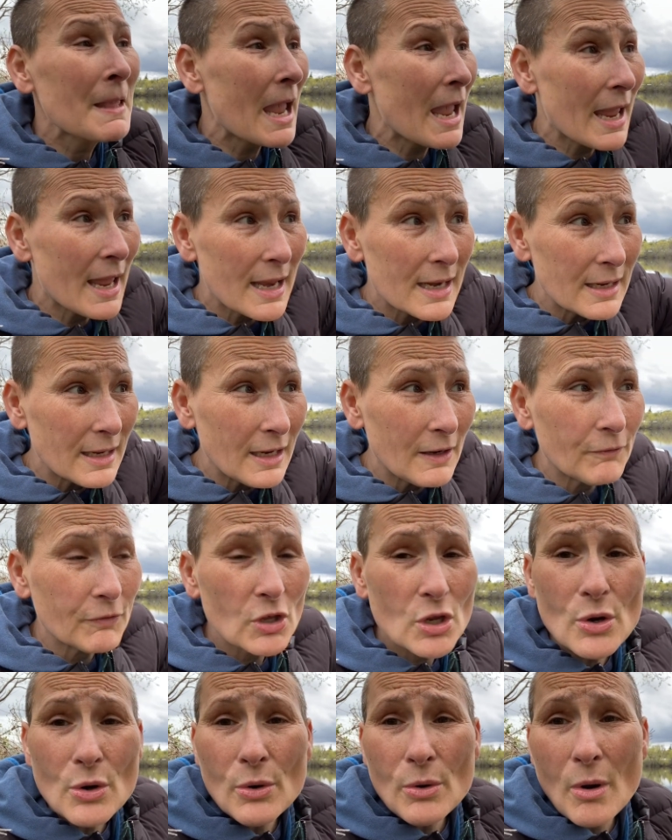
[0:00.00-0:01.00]
And if
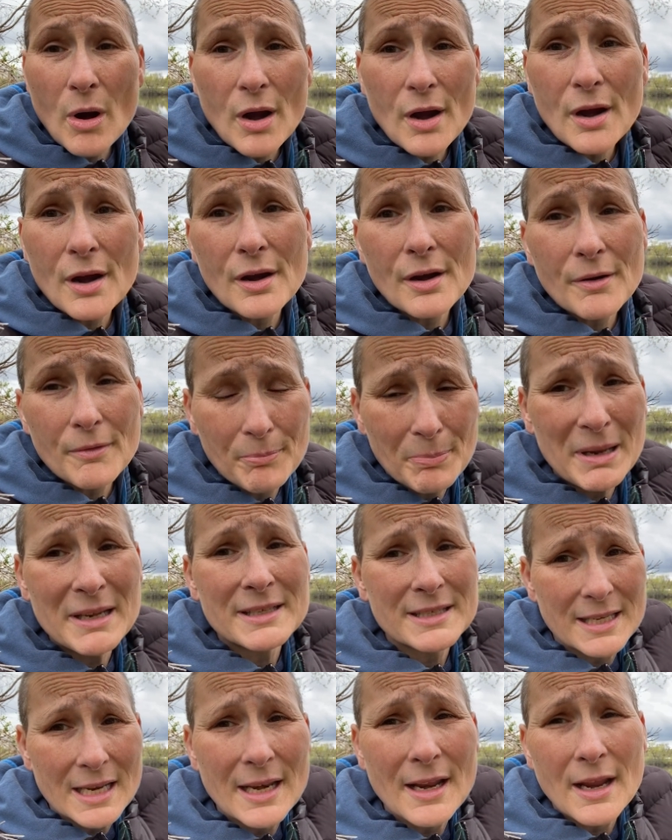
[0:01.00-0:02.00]
you are been
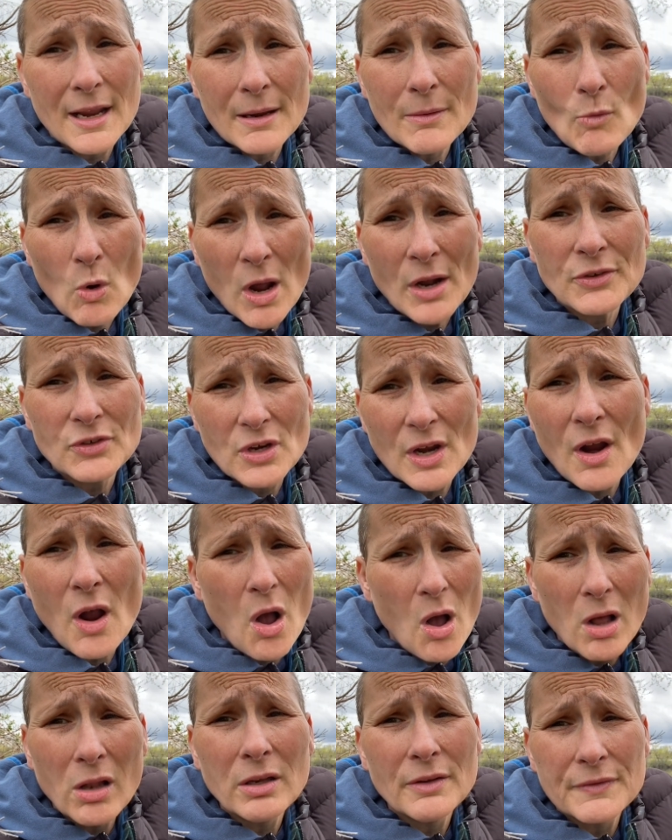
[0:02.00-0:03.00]
sitting watching
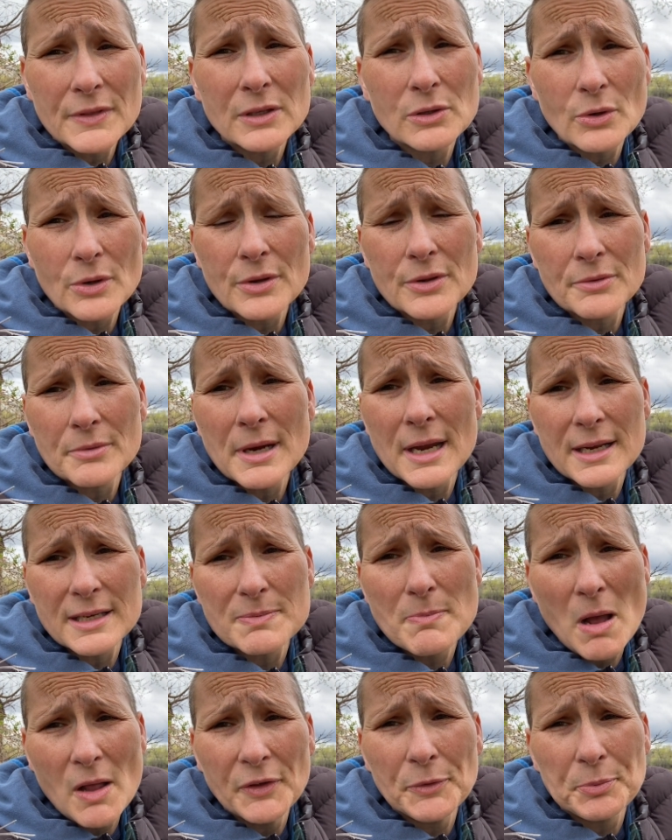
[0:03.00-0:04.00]
all of the Lord of the Rings
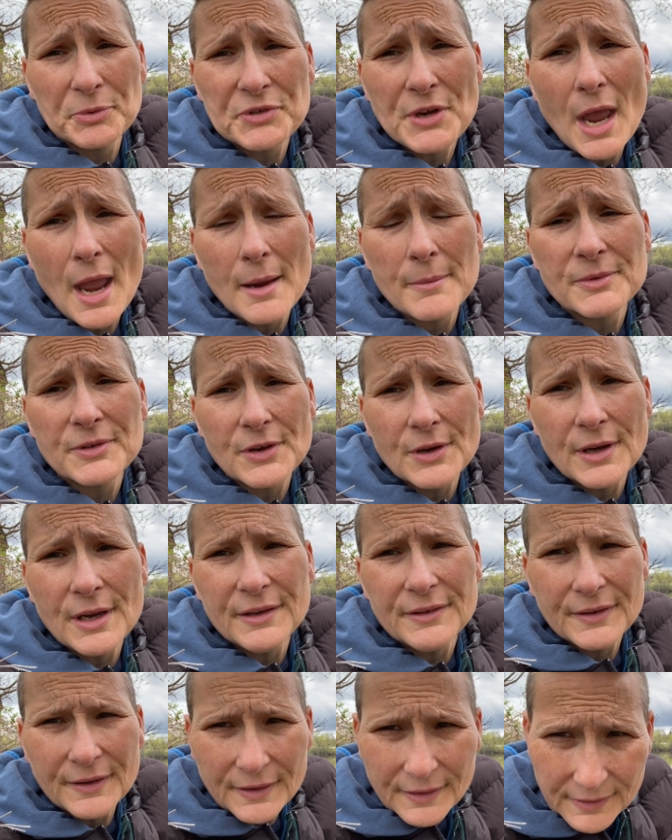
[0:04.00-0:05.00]
multiple times, you
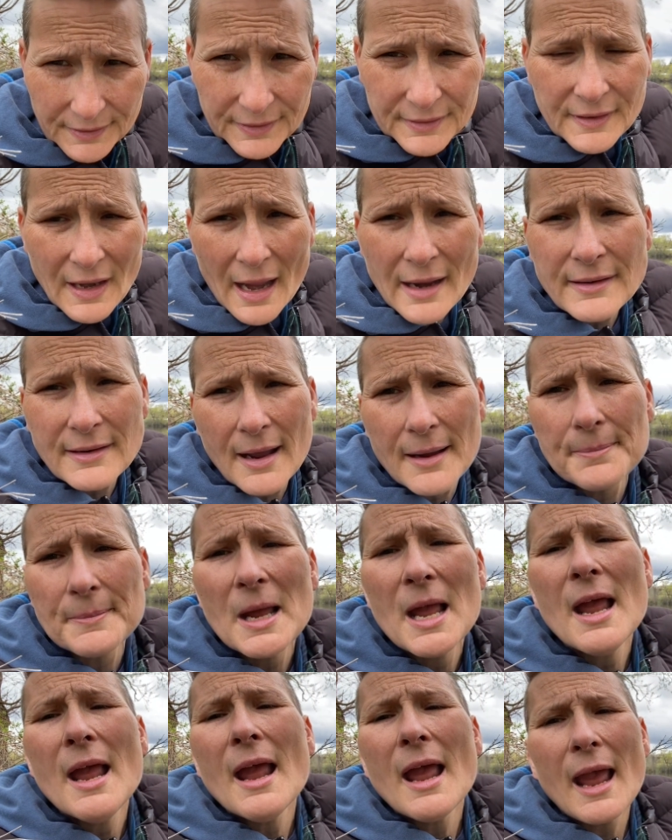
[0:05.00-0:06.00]
need to stand up
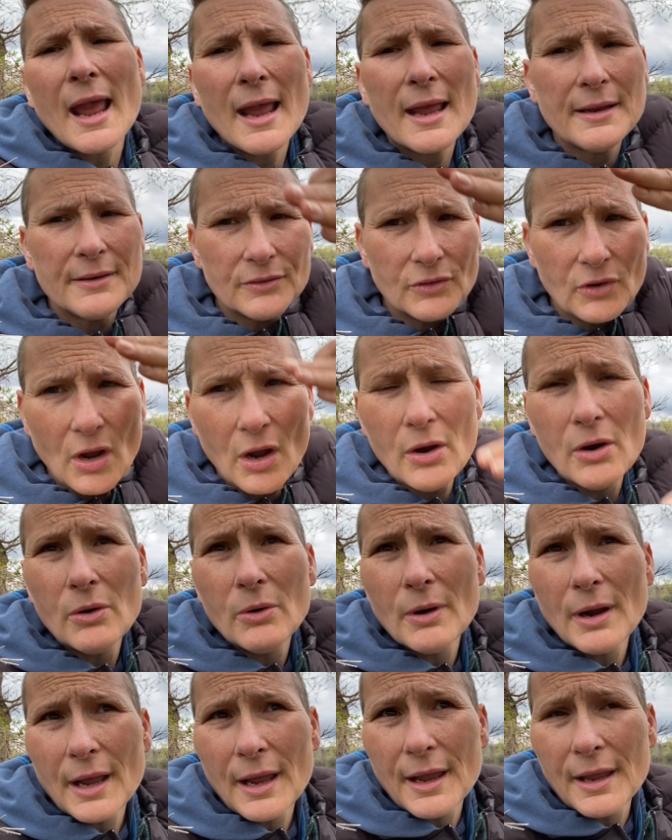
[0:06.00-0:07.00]
and
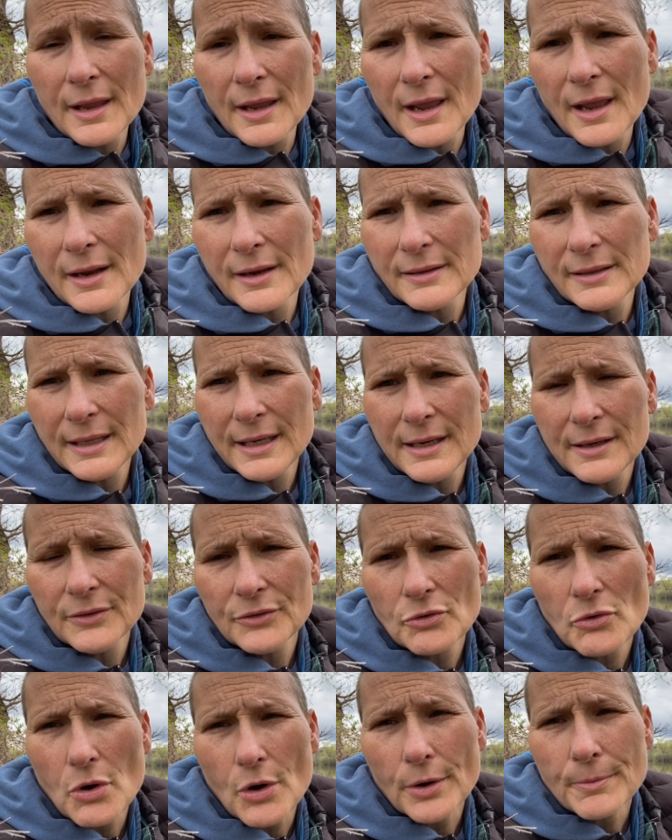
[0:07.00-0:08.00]
go and, and clean a
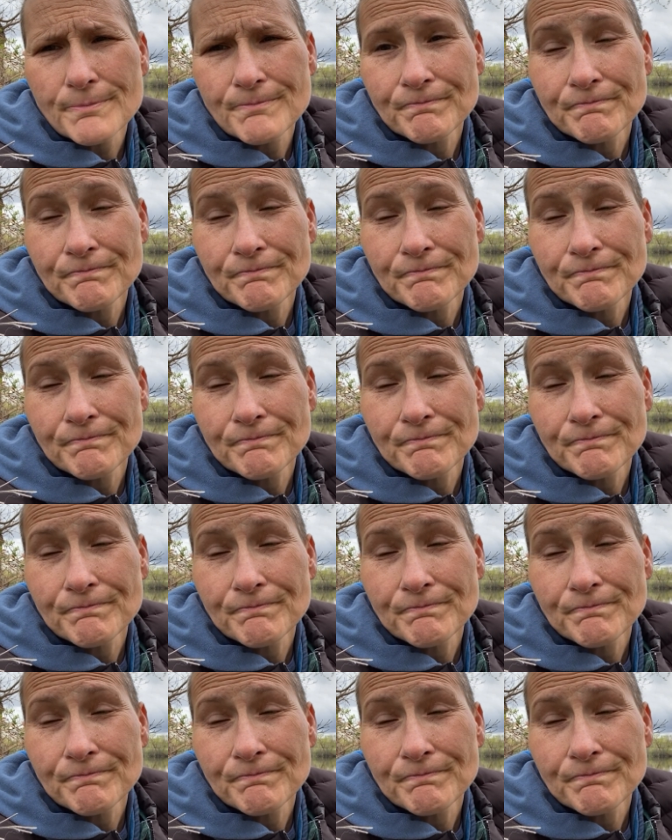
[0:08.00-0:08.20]
drawer.